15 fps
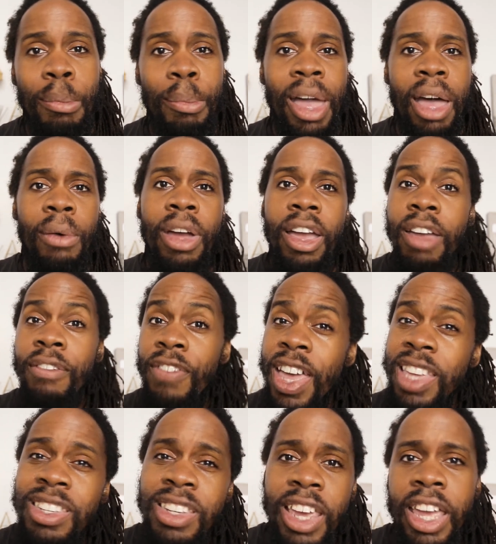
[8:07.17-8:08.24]
about
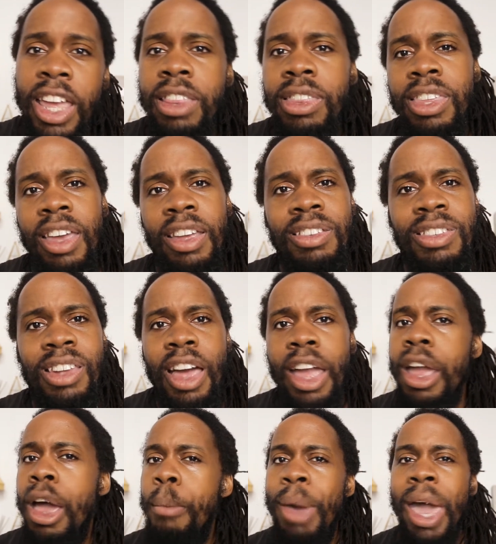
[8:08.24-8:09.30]
investing in things like